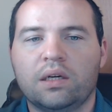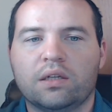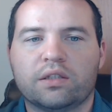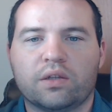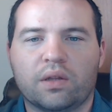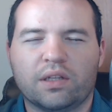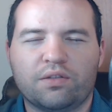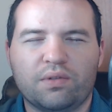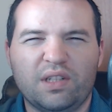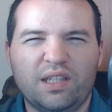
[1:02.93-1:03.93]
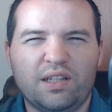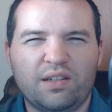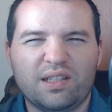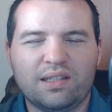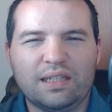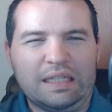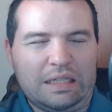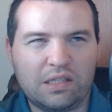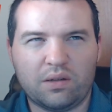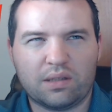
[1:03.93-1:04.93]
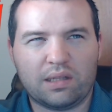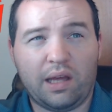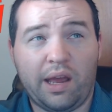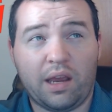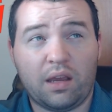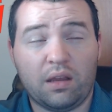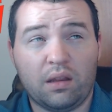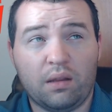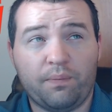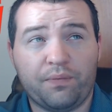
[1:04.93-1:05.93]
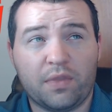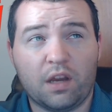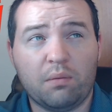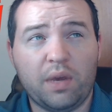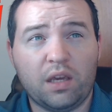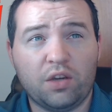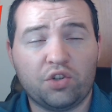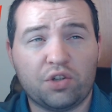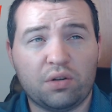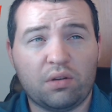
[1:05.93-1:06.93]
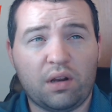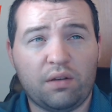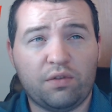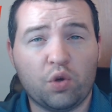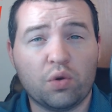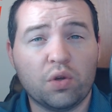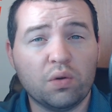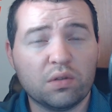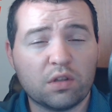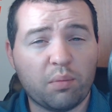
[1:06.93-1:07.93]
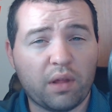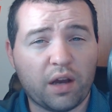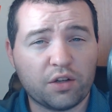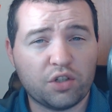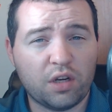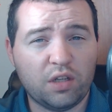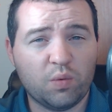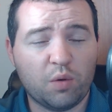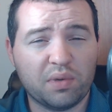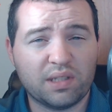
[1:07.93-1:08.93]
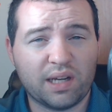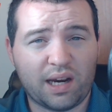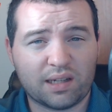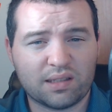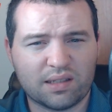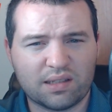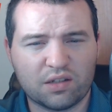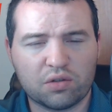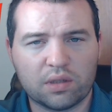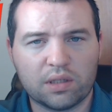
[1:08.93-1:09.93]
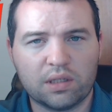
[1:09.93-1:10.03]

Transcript: So that's really interesting. So it's like they're making sure that if you use the blockchain, you won't be taxed, essentially.